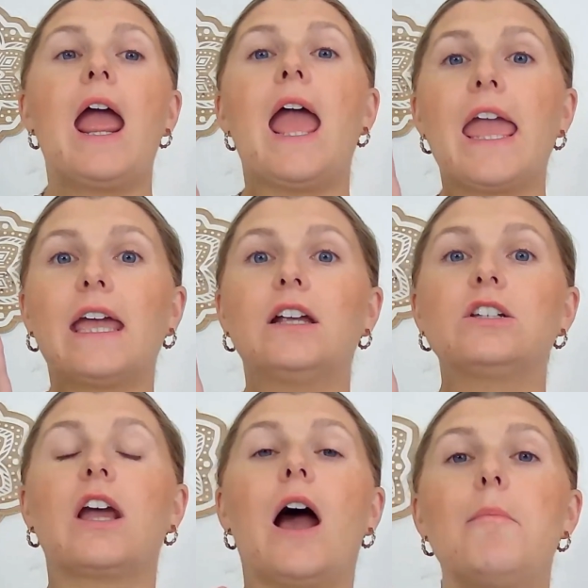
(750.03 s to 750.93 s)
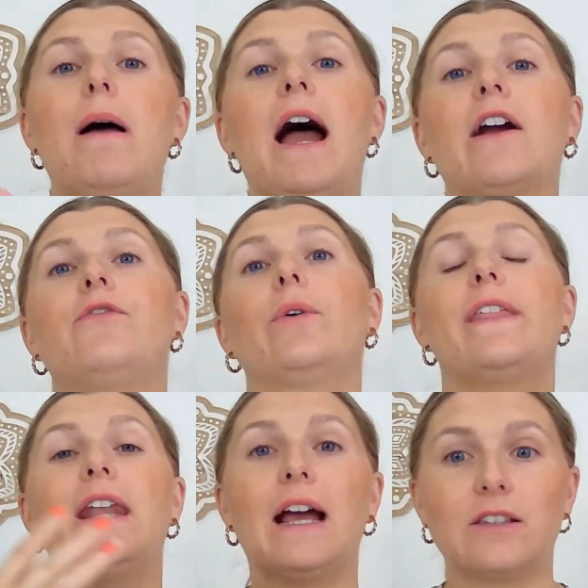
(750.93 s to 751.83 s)
And come back for
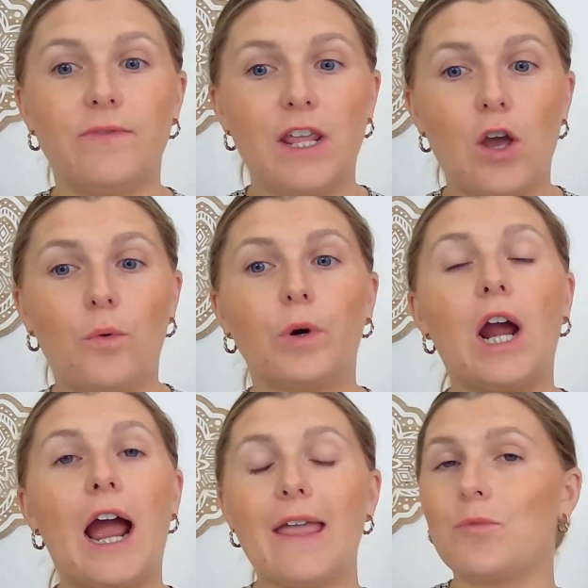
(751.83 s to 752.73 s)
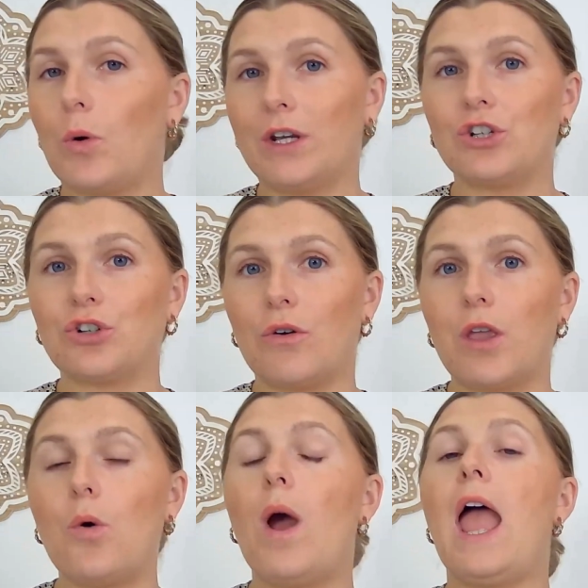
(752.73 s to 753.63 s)
the next video where I am going to show
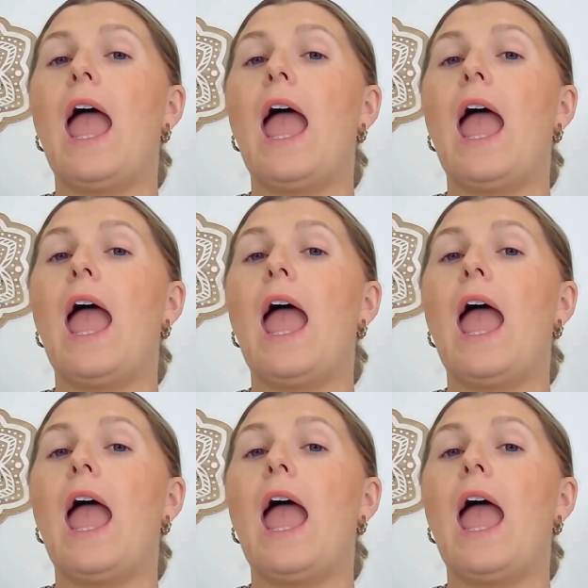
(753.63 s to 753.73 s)
you